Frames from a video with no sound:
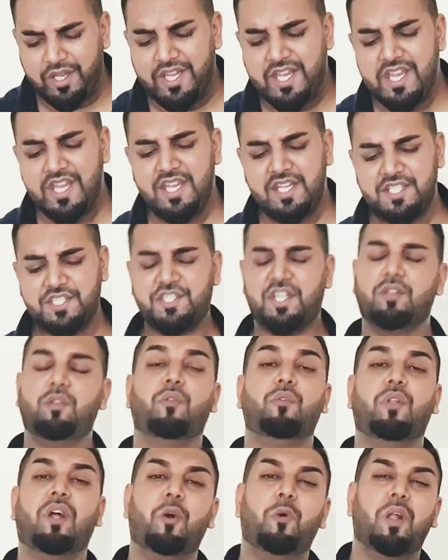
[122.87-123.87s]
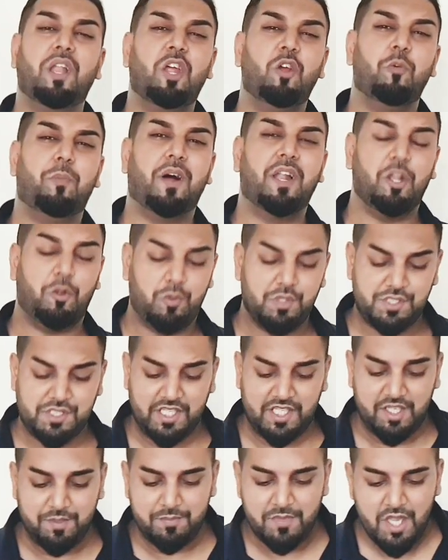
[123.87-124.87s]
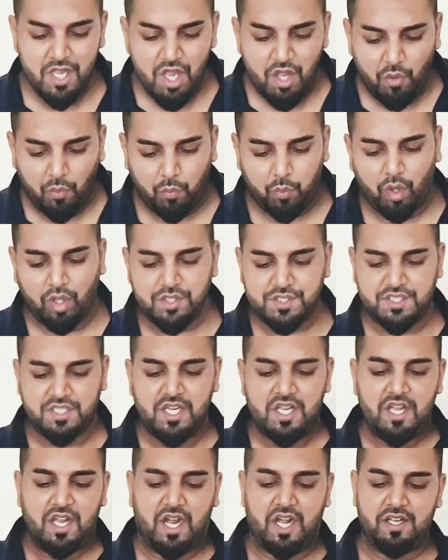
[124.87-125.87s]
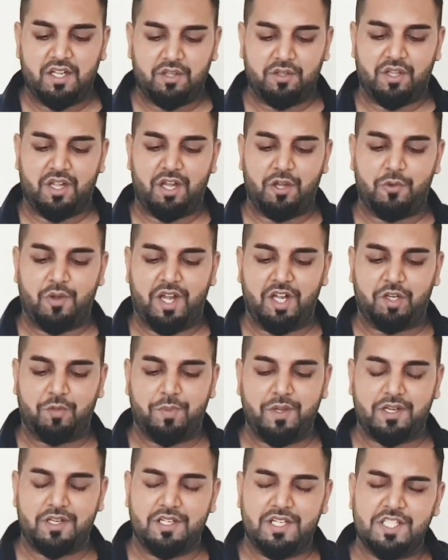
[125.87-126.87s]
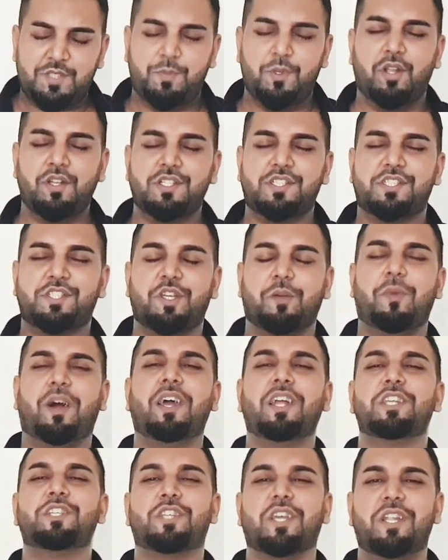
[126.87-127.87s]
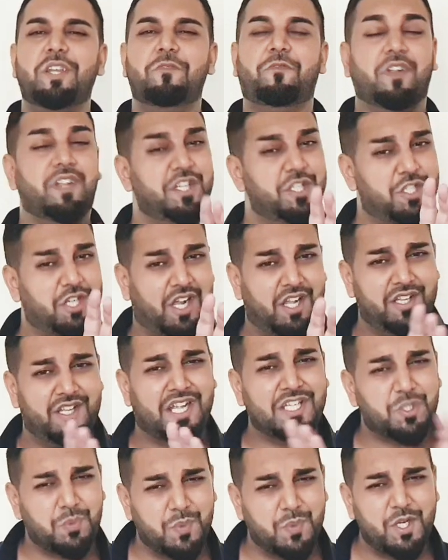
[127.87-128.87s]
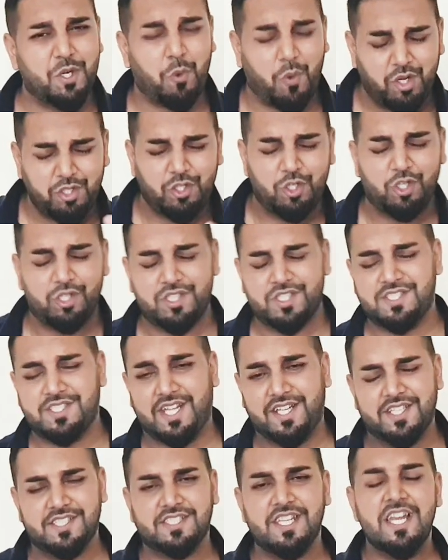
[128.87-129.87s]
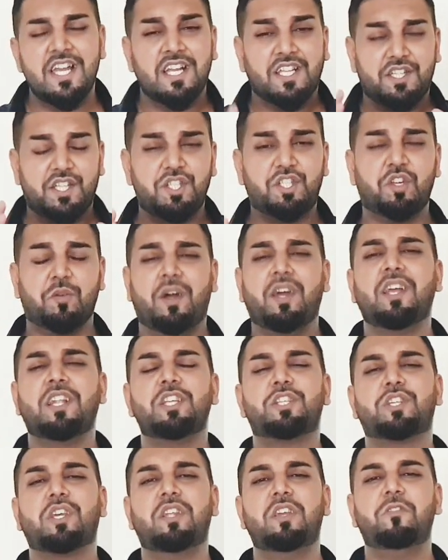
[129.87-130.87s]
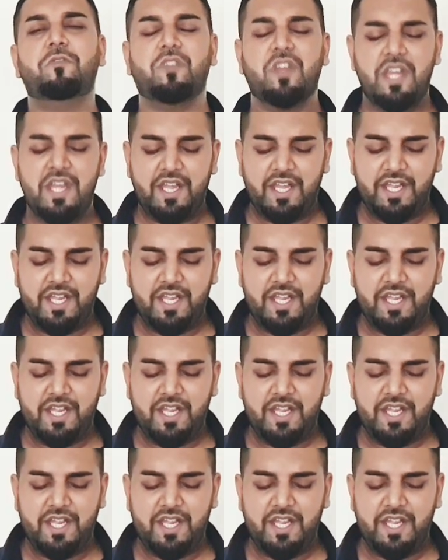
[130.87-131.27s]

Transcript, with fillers: he Sallallahu Alaihi Wasallam was. And Allahu Akbar, let's be honest, Shama'il Sharif, and Insha'Allah, as we go on, you'll understand this, the Shama'il Sharif